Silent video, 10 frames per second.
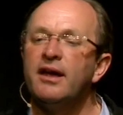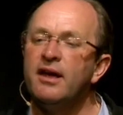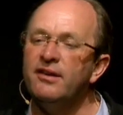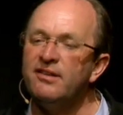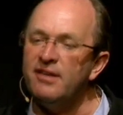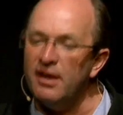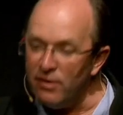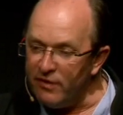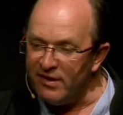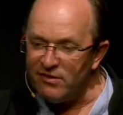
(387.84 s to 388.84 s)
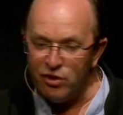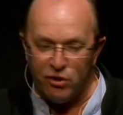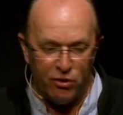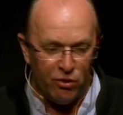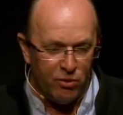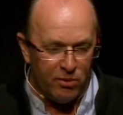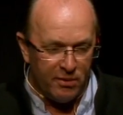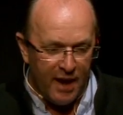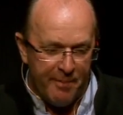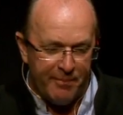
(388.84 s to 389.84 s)
can see that these two
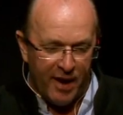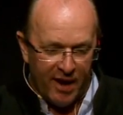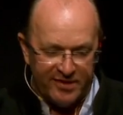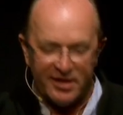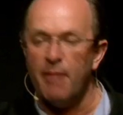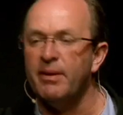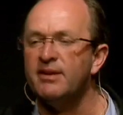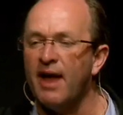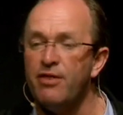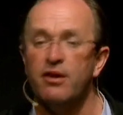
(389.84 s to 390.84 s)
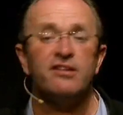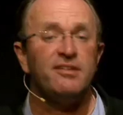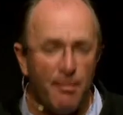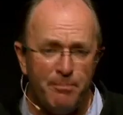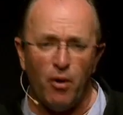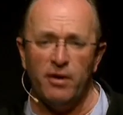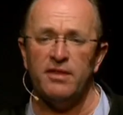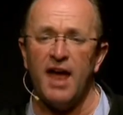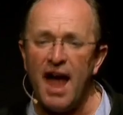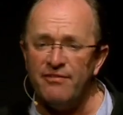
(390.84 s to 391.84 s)
empires are coming together. And at some
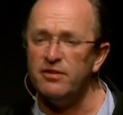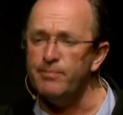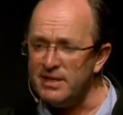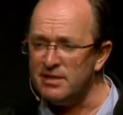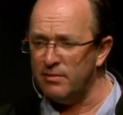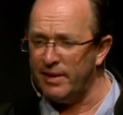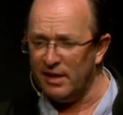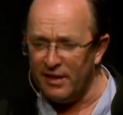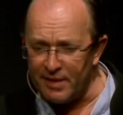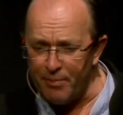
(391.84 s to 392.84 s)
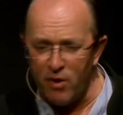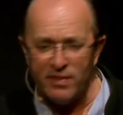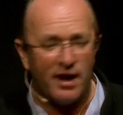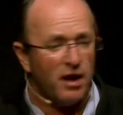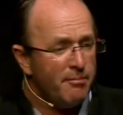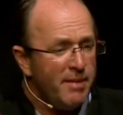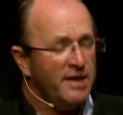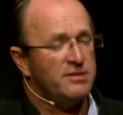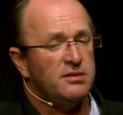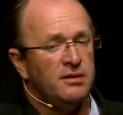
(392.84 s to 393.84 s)
point, they have to meet in the middle. And the point they're going to
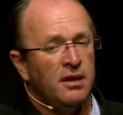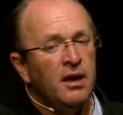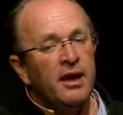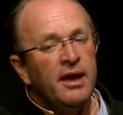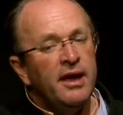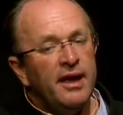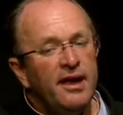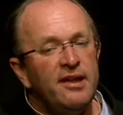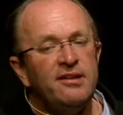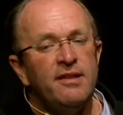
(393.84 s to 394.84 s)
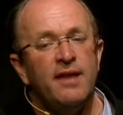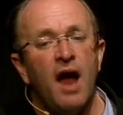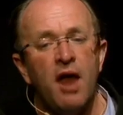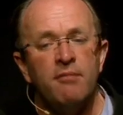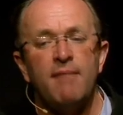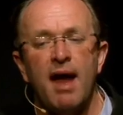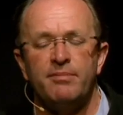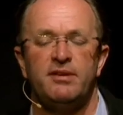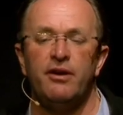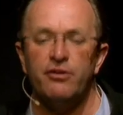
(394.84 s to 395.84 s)
meet is in the
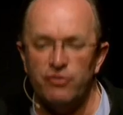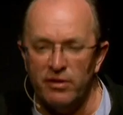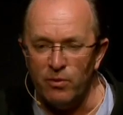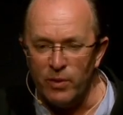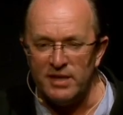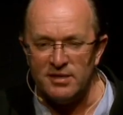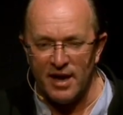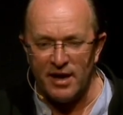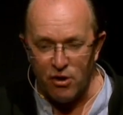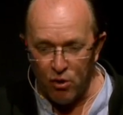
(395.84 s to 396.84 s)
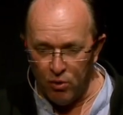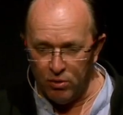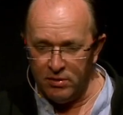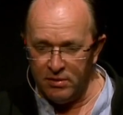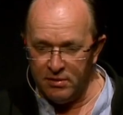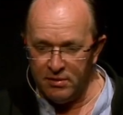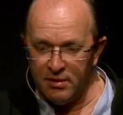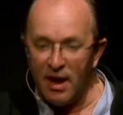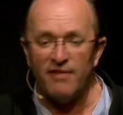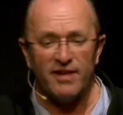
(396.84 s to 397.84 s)
unmapped territory that we today call
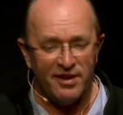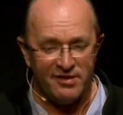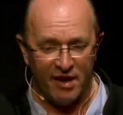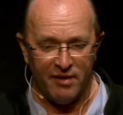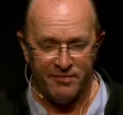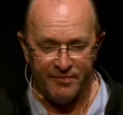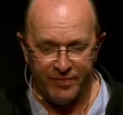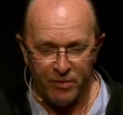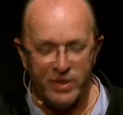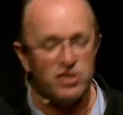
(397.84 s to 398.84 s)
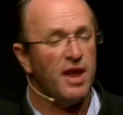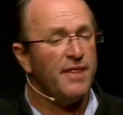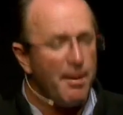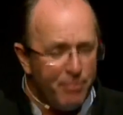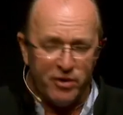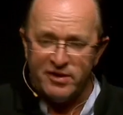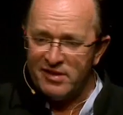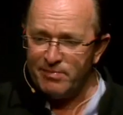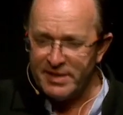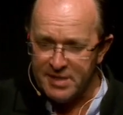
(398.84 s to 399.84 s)
Afghanistan, which at that point
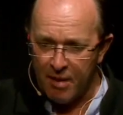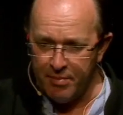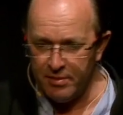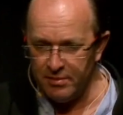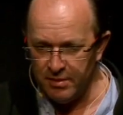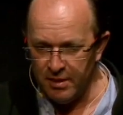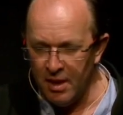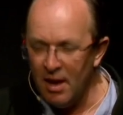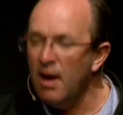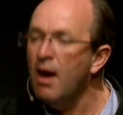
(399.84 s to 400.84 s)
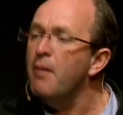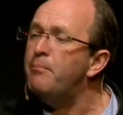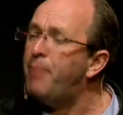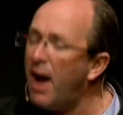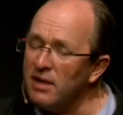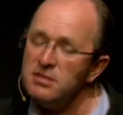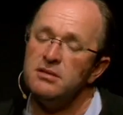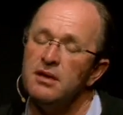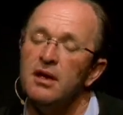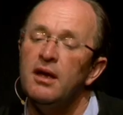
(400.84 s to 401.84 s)
is split up. But